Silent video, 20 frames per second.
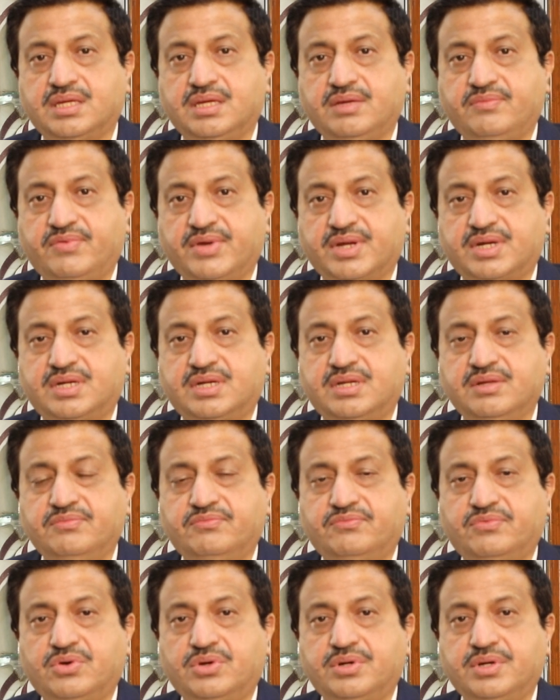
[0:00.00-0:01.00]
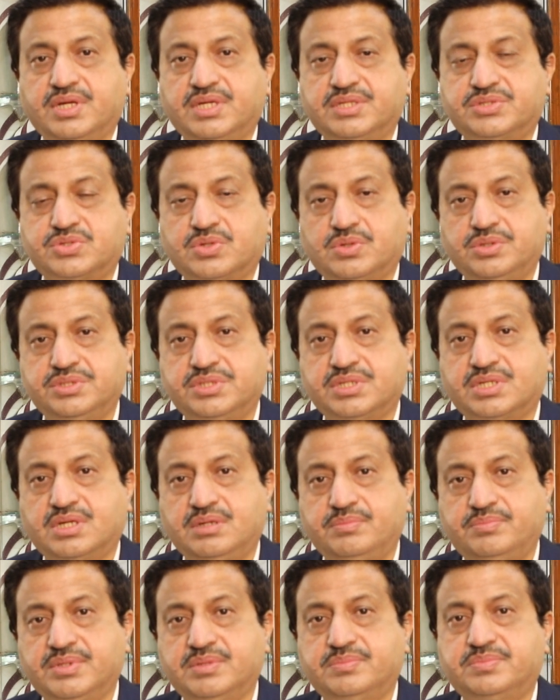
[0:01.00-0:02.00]
effective for
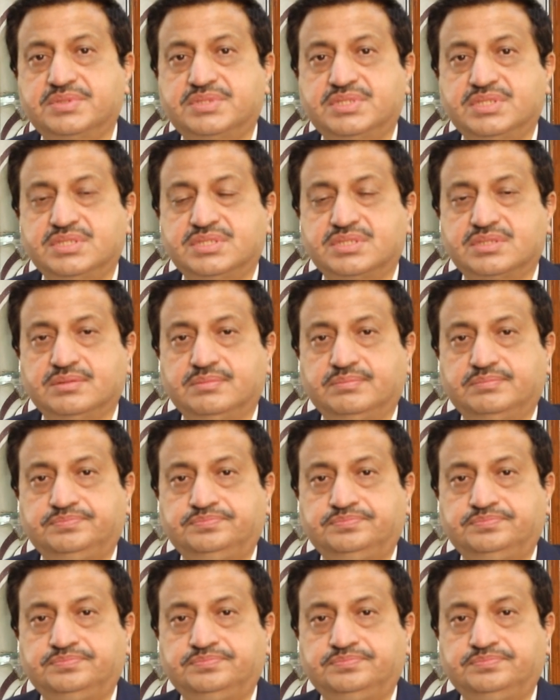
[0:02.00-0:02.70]
astrological purposes.